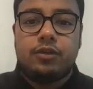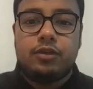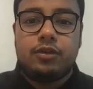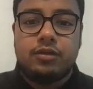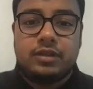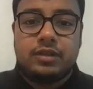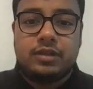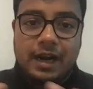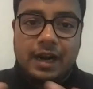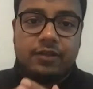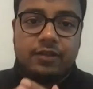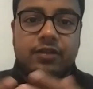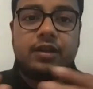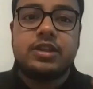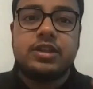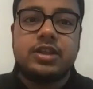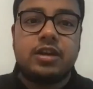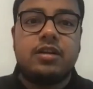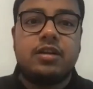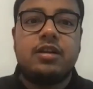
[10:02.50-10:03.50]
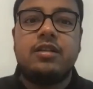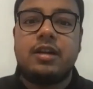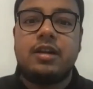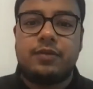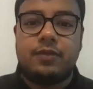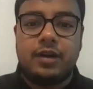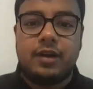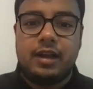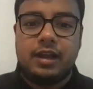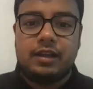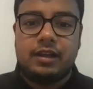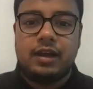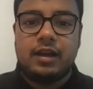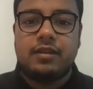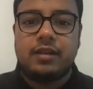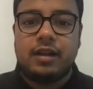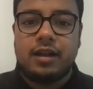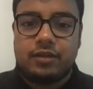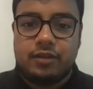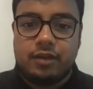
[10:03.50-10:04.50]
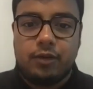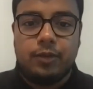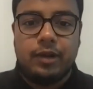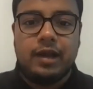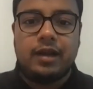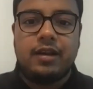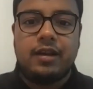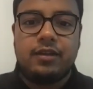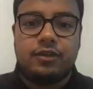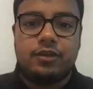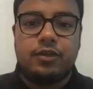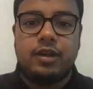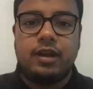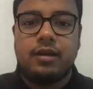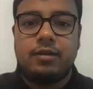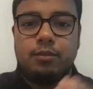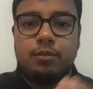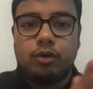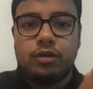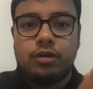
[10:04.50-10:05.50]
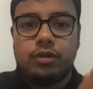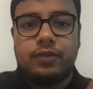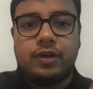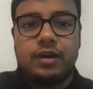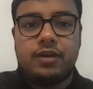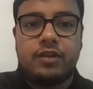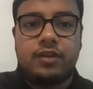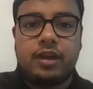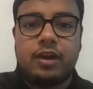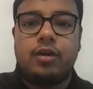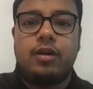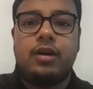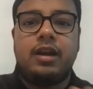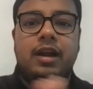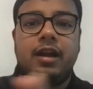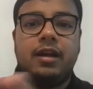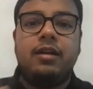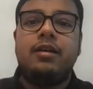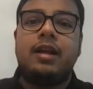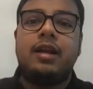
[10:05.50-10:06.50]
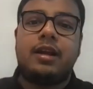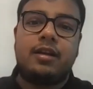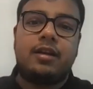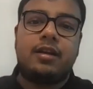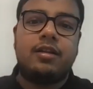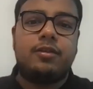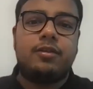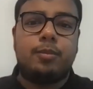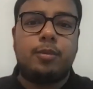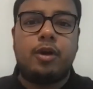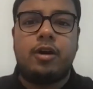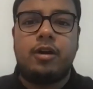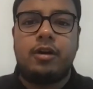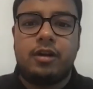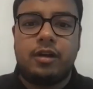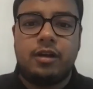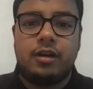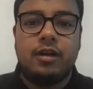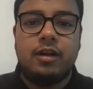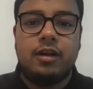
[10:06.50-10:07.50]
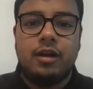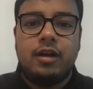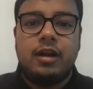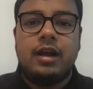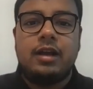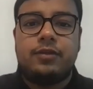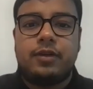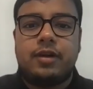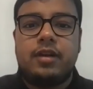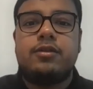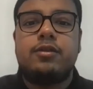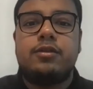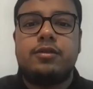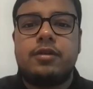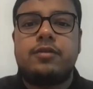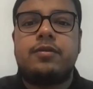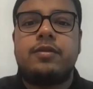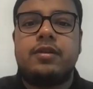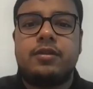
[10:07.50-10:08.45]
So that's the journey that we're taking, and that's how we are ensuring both fund security and technical superiority as far as users.